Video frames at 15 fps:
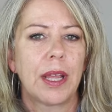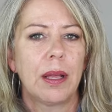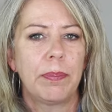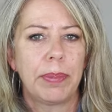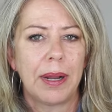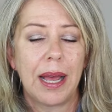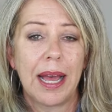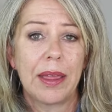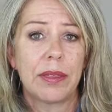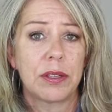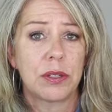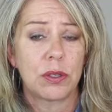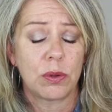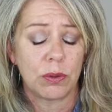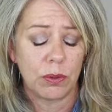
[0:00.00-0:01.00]
apply
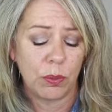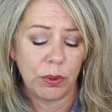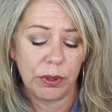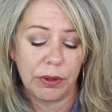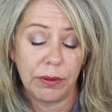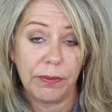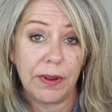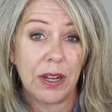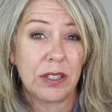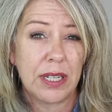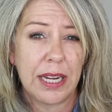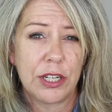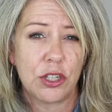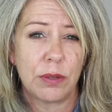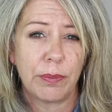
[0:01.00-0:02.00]
this with a
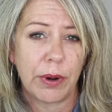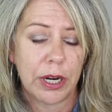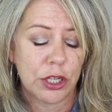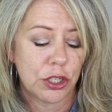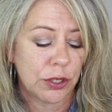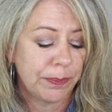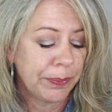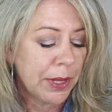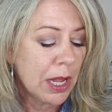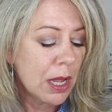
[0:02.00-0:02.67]
foundation brush.